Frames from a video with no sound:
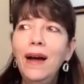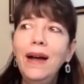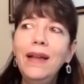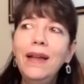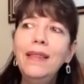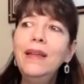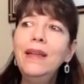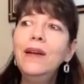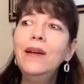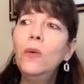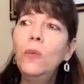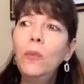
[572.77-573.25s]

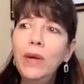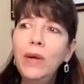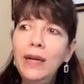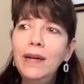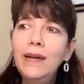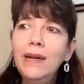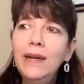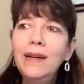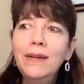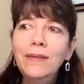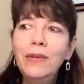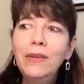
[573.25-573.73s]
I think a
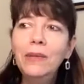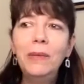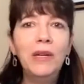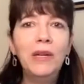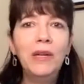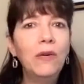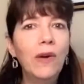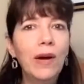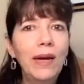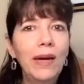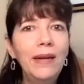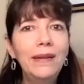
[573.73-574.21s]
week would
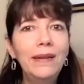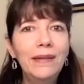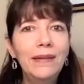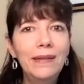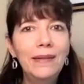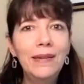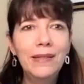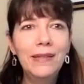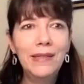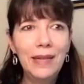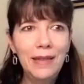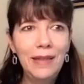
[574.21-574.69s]
be great,
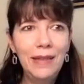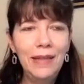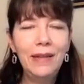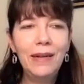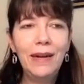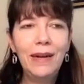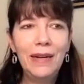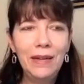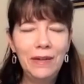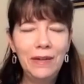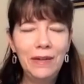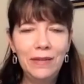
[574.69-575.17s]
because I
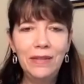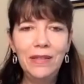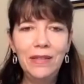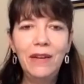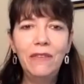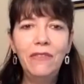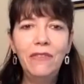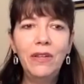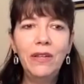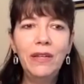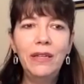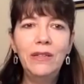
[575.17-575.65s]
think I could
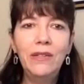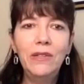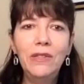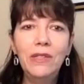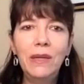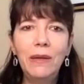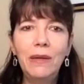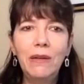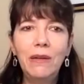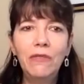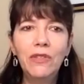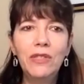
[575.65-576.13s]
definitely do
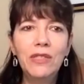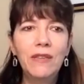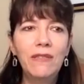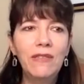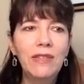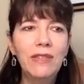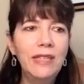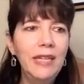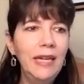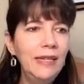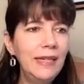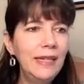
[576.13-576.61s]
something for
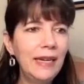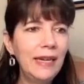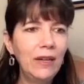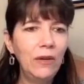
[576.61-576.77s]
7 days.